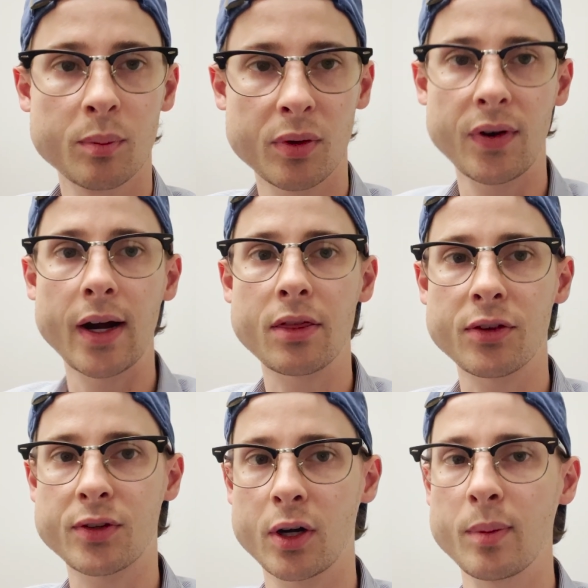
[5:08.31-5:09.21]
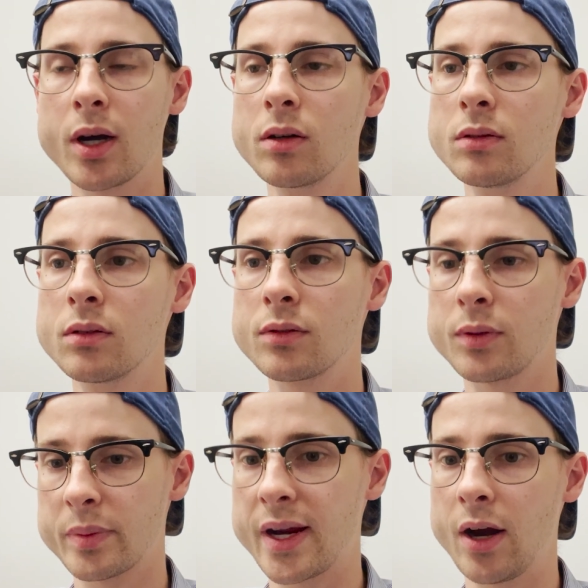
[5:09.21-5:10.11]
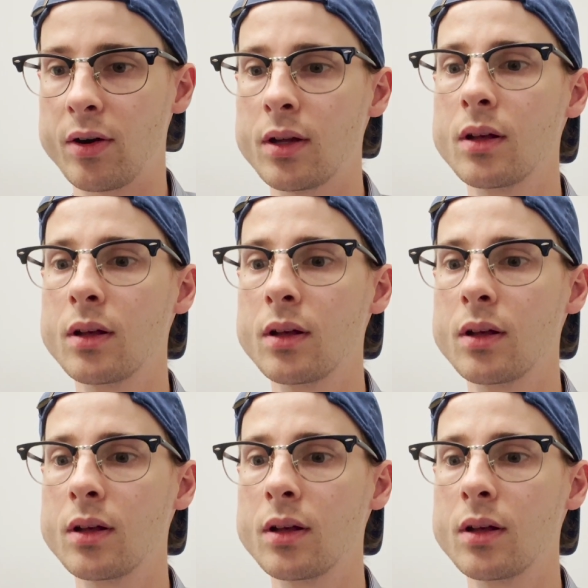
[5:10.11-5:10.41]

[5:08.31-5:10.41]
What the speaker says: providing the turbo from Garrett.